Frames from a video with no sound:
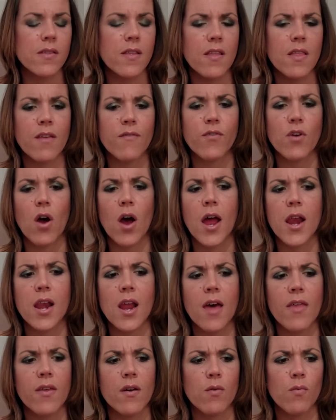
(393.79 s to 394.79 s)
And then they've got
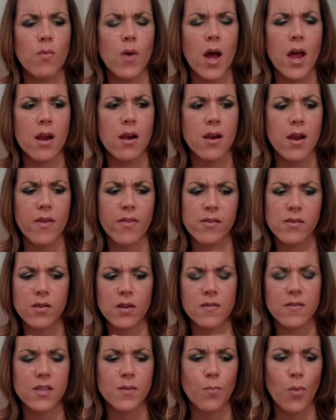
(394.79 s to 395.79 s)
another one, another
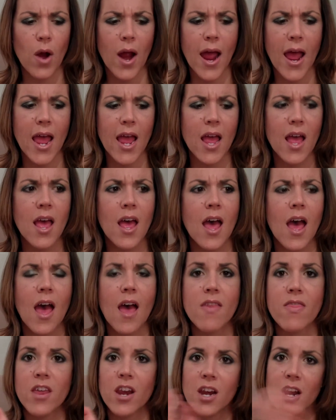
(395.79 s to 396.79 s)
sort of spray,
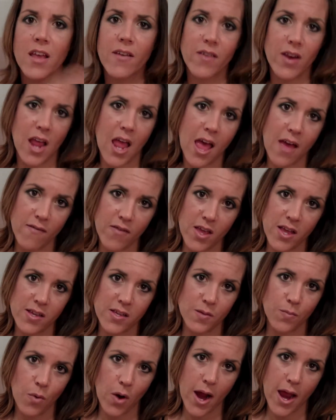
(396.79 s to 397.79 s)
and then an even heavier
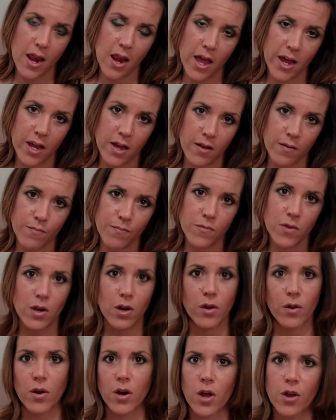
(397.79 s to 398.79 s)
spray, like a, you
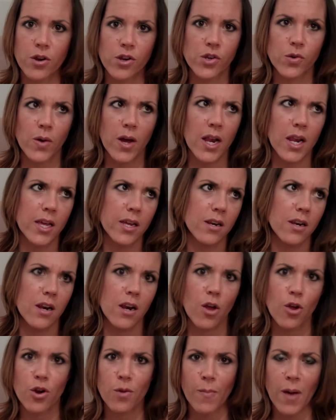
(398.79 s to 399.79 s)
know, an eau de toilette and
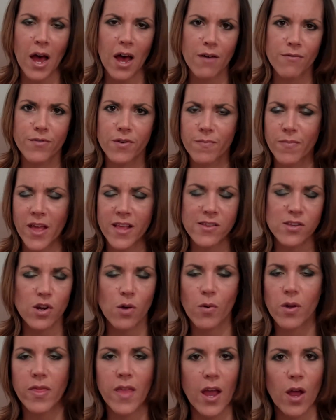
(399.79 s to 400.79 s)
an eau de parfum. That's
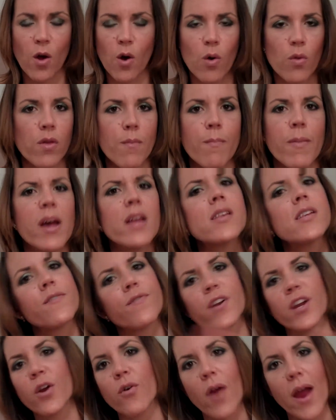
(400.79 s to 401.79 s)
not what they call them, but
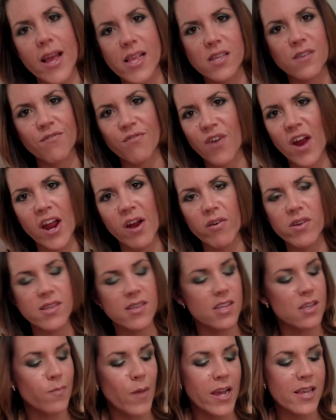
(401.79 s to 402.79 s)
different grades of
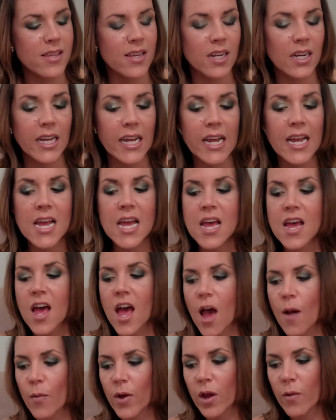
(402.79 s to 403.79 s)
fragrances basically.
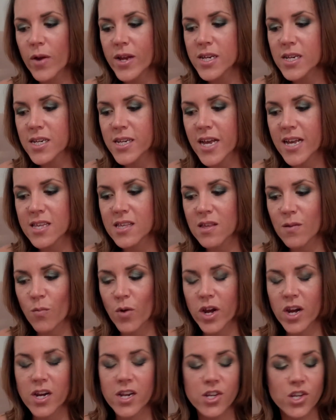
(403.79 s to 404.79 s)
And when I went to test them,
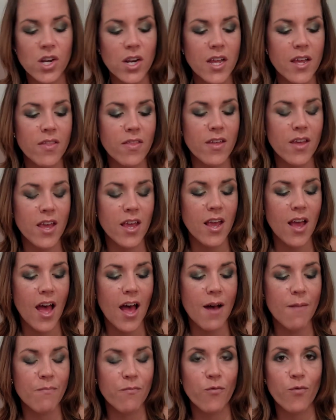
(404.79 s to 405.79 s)
when initially the
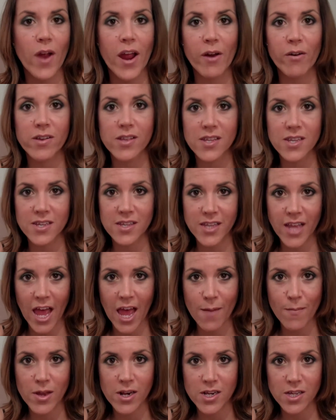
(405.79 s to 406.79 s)
um, fragrances
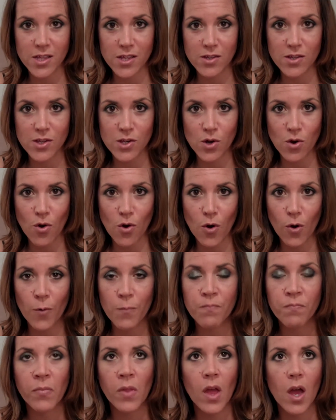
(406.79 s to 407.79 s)
came into the
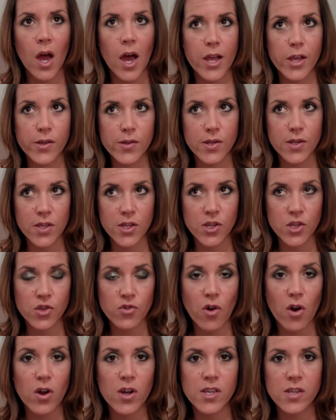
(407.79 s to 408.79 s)
store, I used the
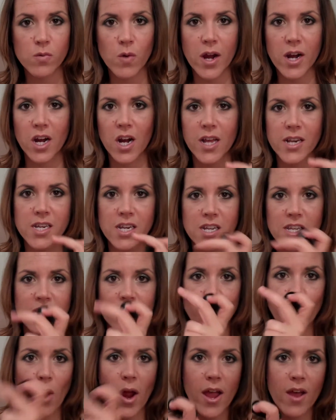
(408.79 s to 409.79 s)
strongest one, and I did a
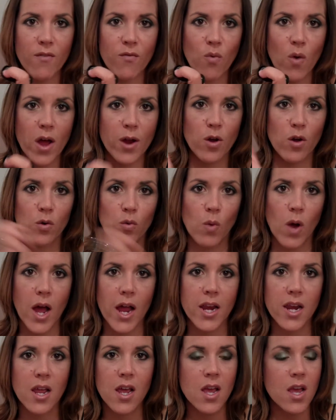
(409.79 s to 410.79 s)
spray of one on
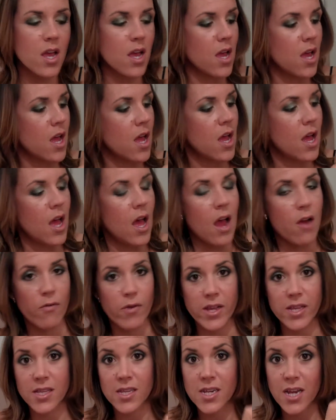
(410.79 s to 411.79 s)
one
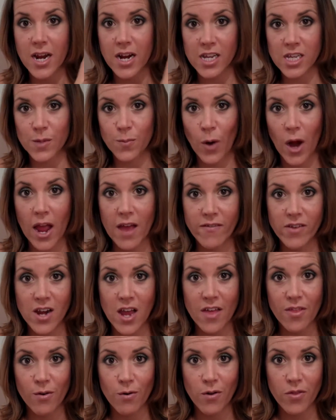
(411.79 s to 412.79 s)
wrist and a spray of
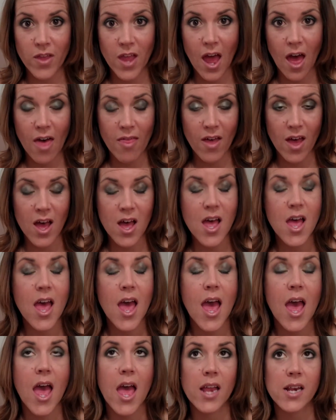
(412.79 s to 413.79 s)
another on the other,
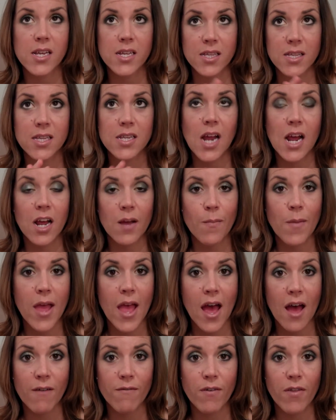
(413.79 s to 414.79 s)
and it stunk
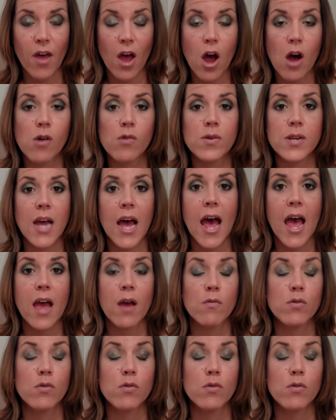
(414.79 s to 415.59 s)
me out for the whole day.